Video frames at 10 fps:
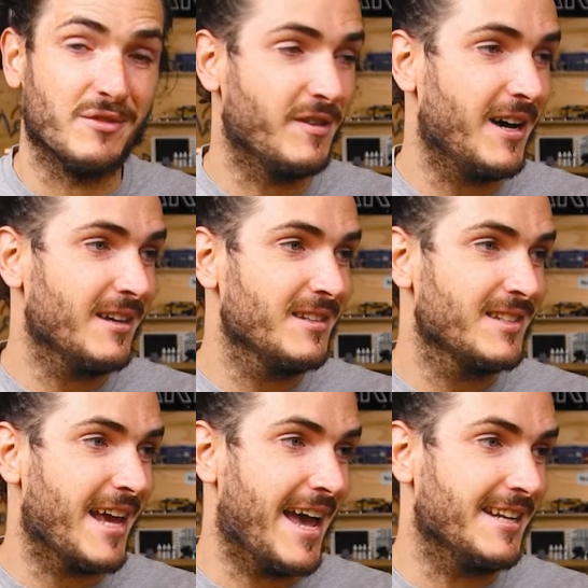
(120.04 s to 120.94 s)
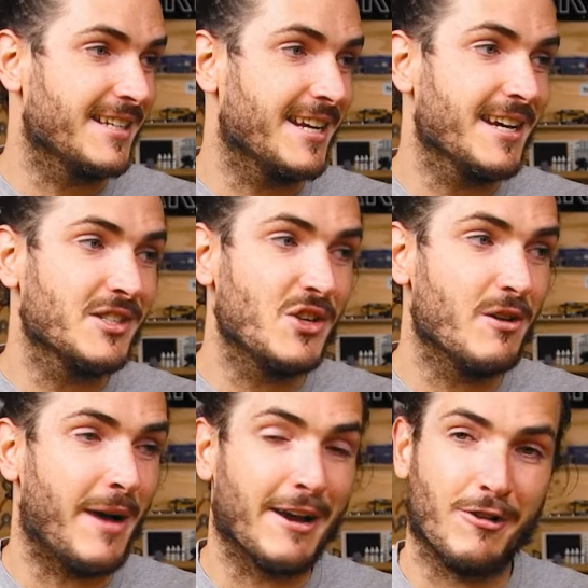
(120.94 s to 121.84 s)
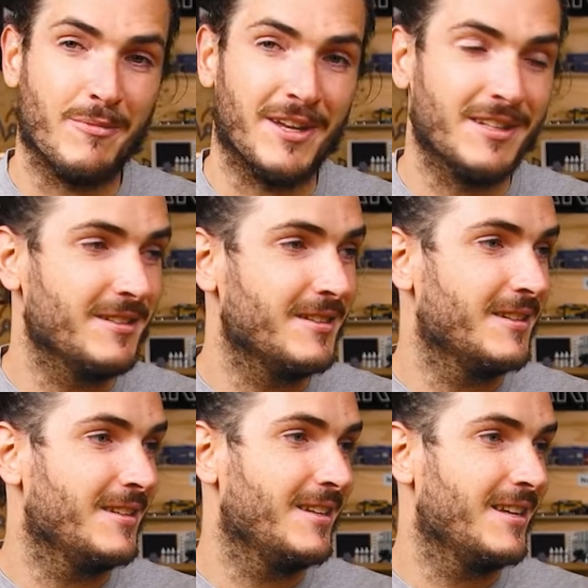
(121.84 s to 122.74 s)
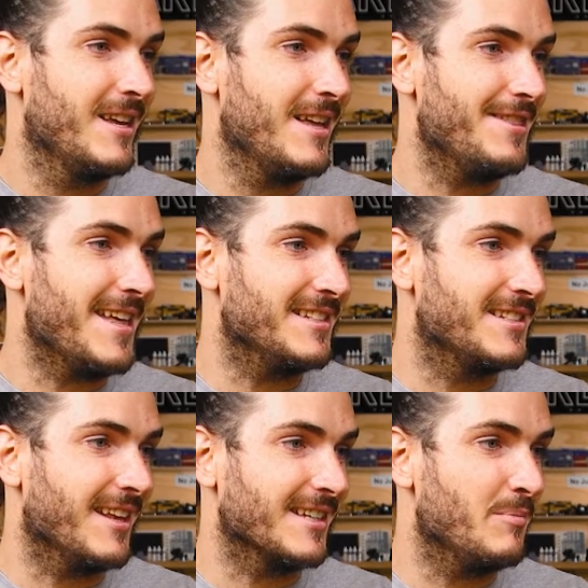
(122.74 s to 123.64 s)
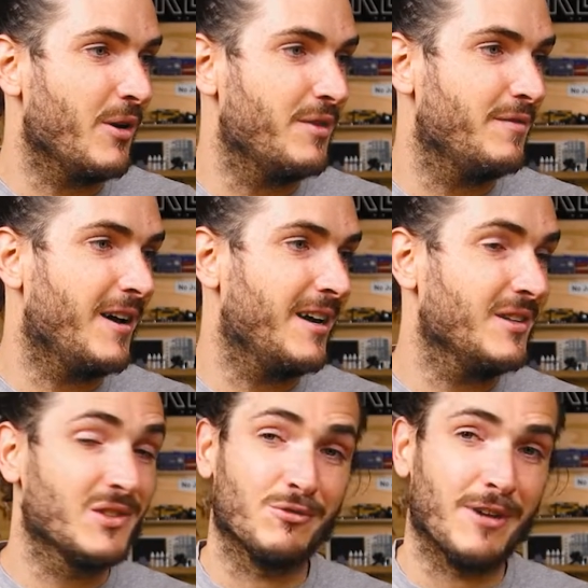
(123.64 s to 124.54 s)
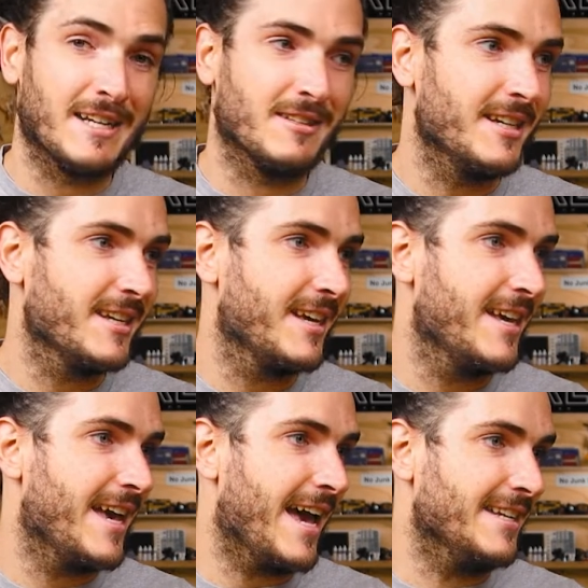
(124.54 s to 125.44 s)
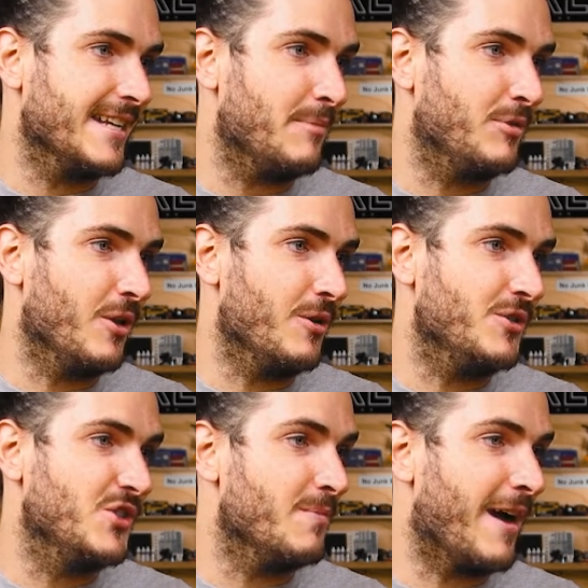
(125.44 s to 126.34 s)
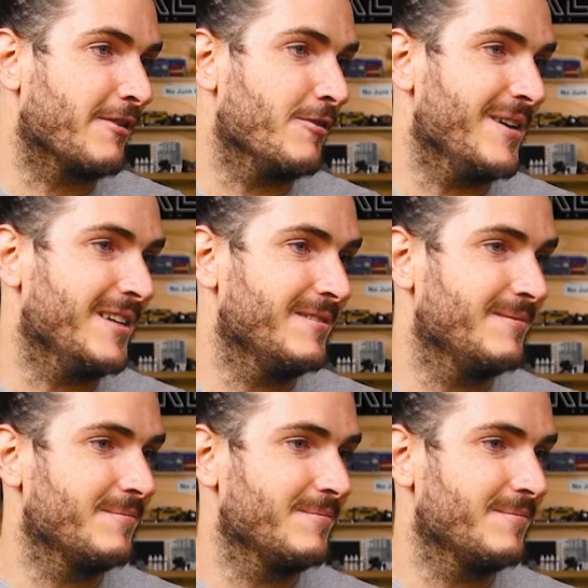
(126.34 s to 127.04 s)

two files, and connect to your micro:bit. Then select both files, right-click, and upload to micro:bit.